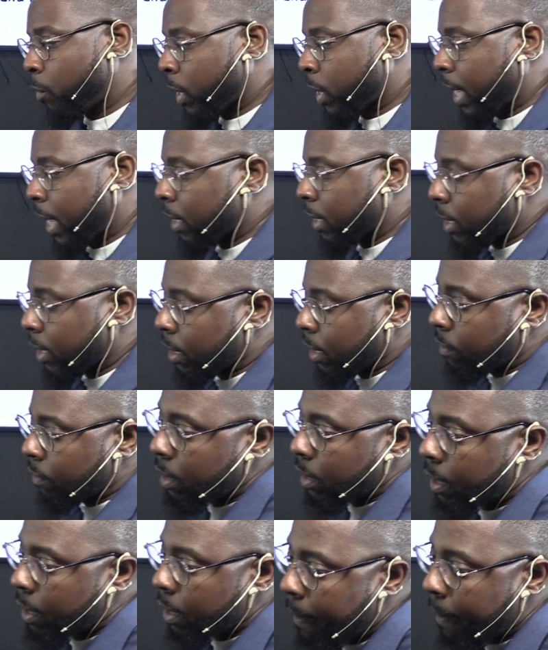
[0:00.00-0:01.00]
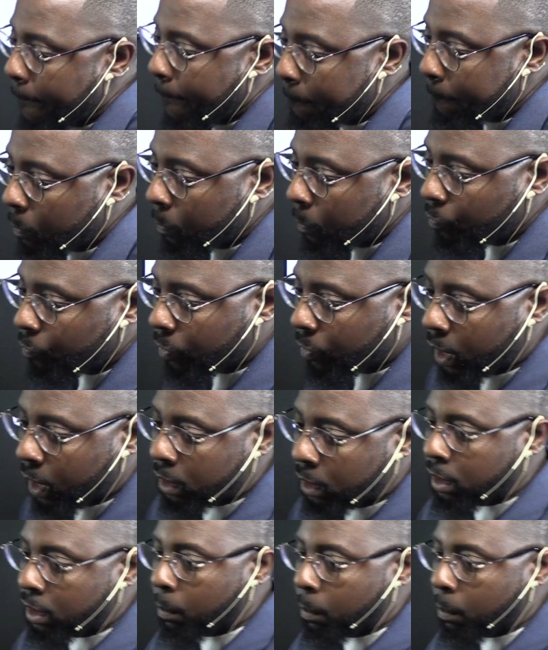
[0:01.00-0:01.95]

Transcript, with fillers: and where they lived. Let's